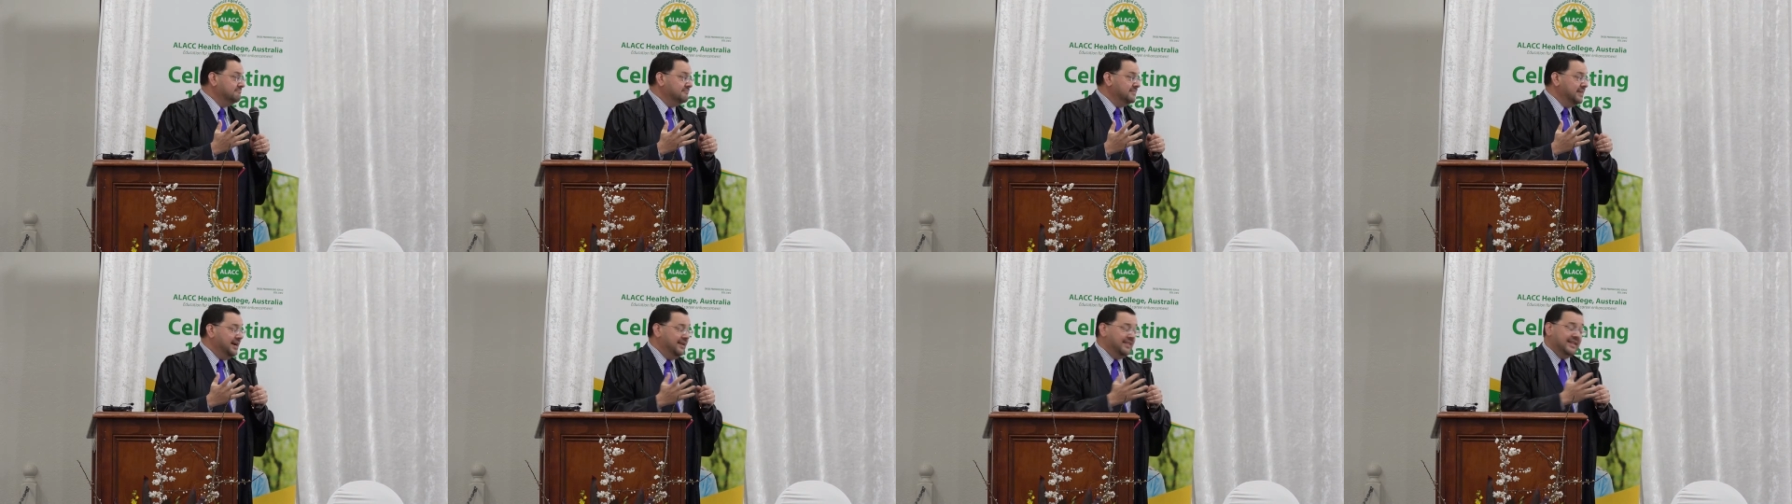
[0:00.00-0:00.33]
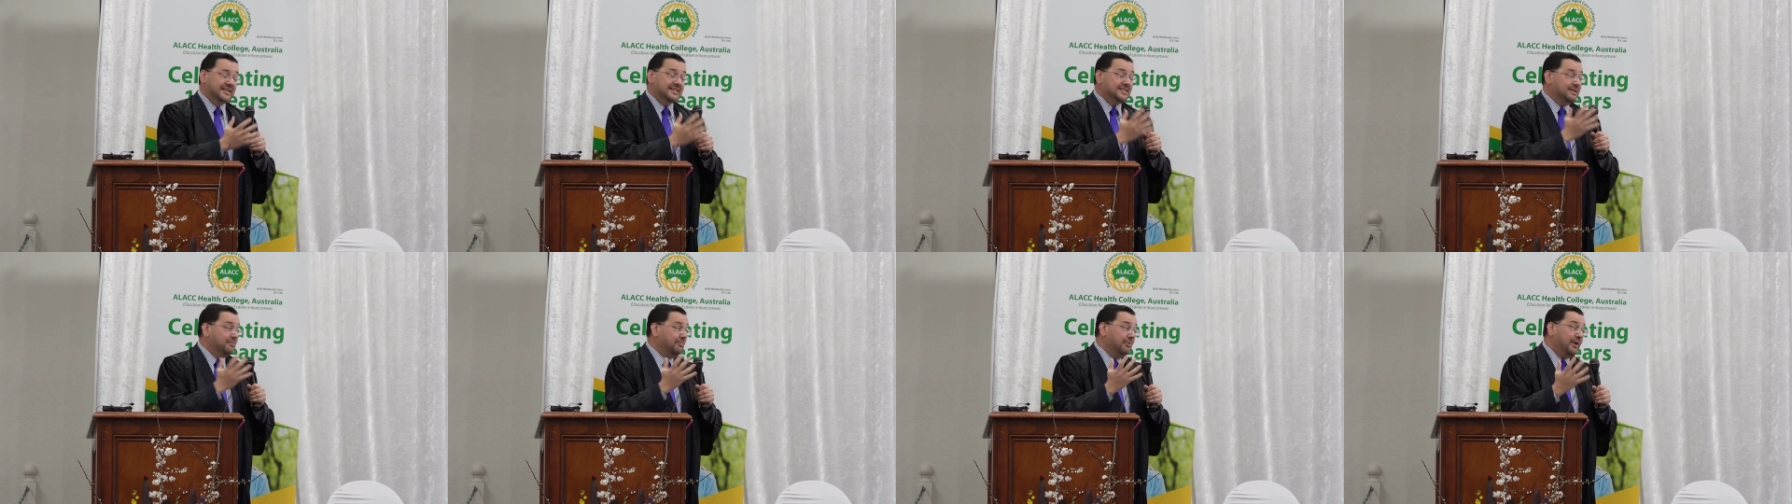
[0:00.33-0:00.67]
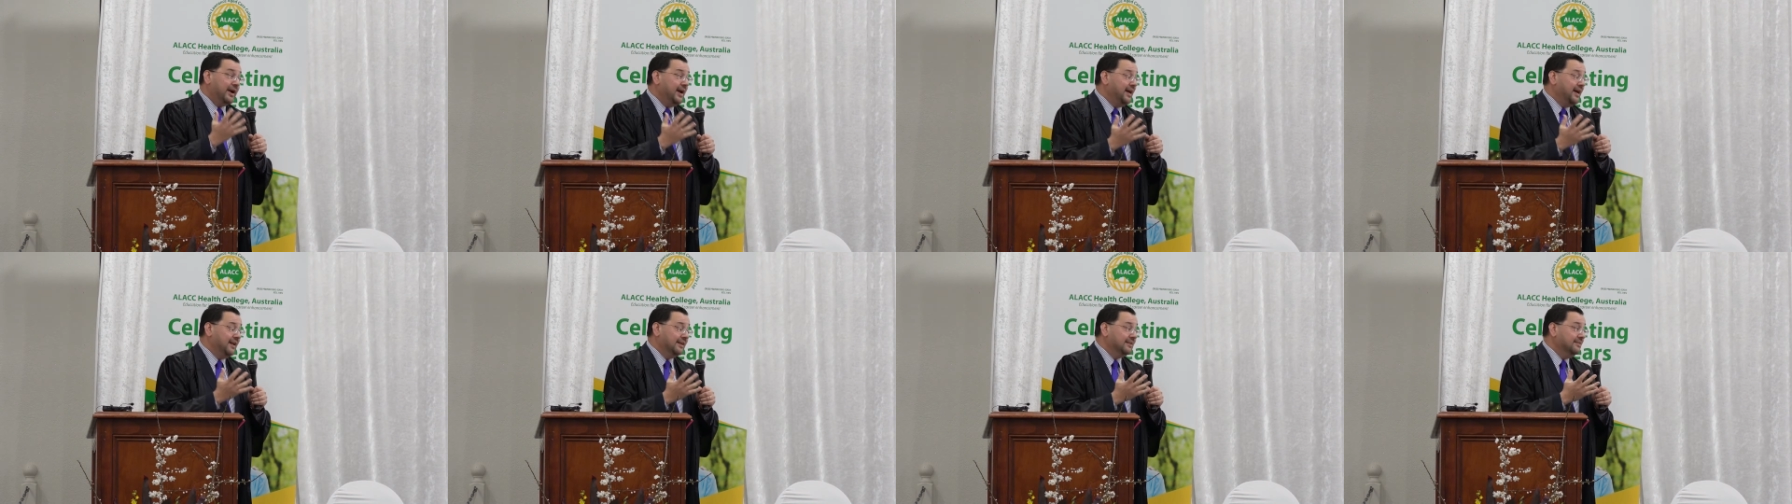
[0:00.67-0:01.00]
And that's the
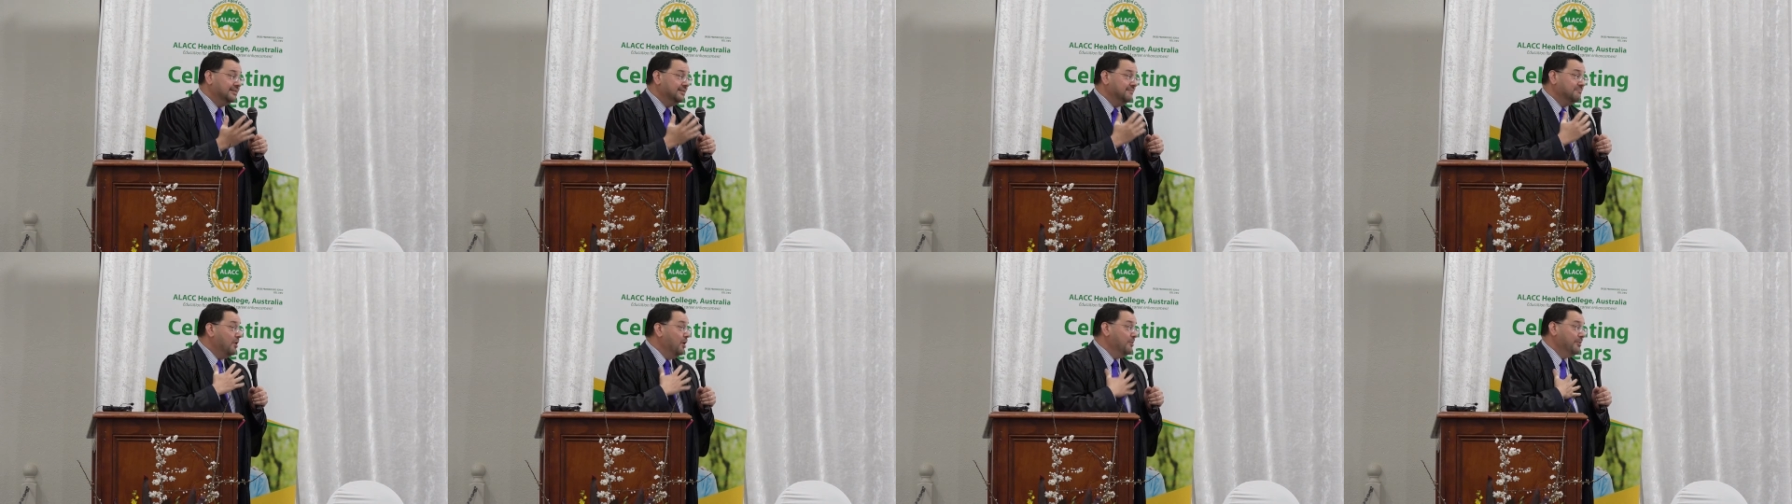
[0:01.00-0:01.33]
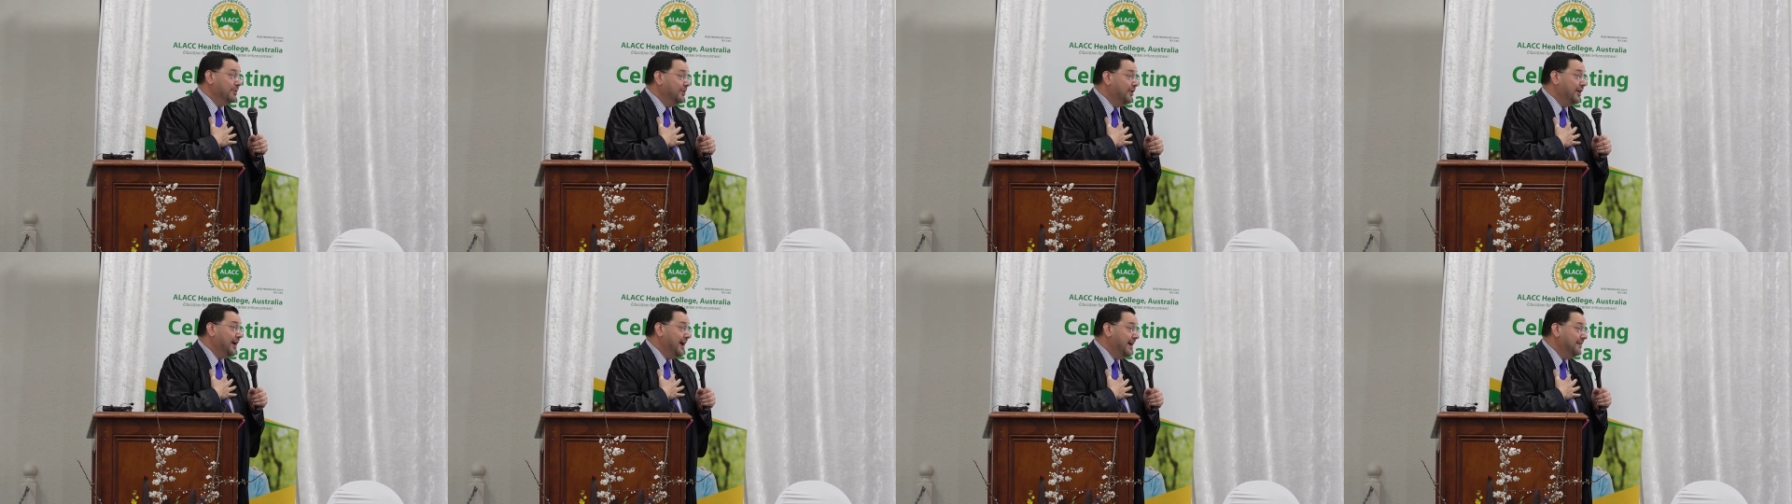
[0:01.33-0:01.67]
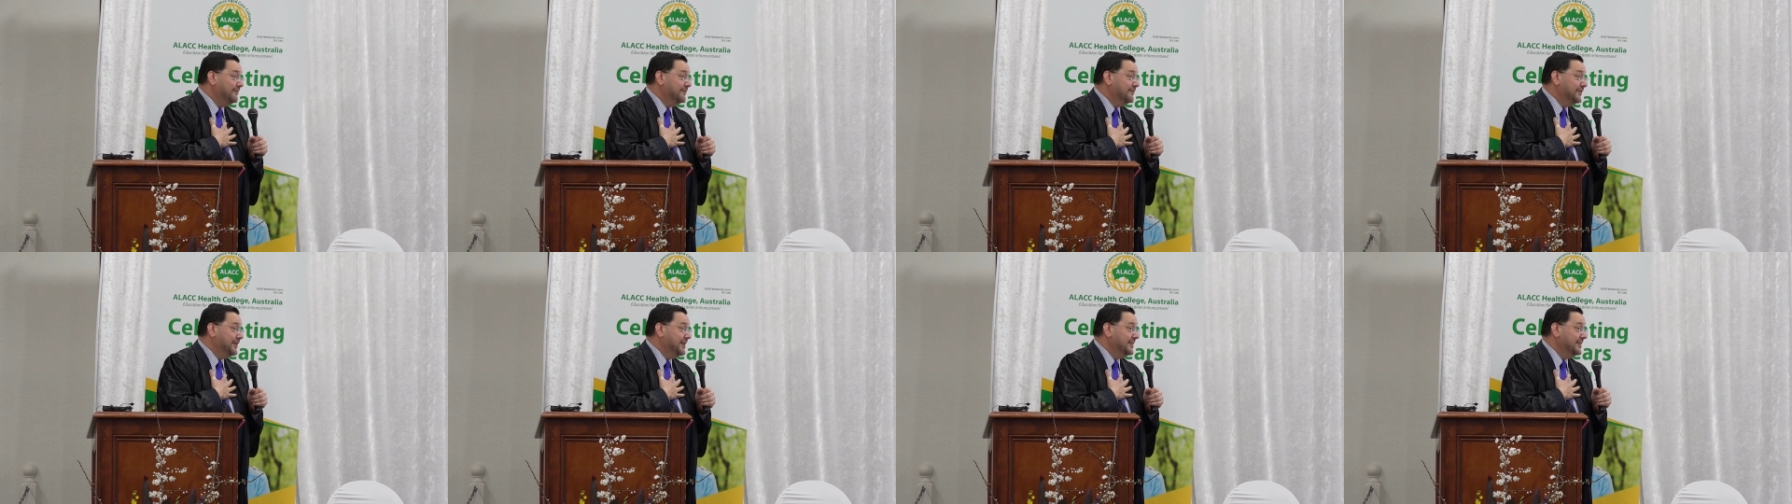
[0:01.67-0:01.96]
proud moment I have here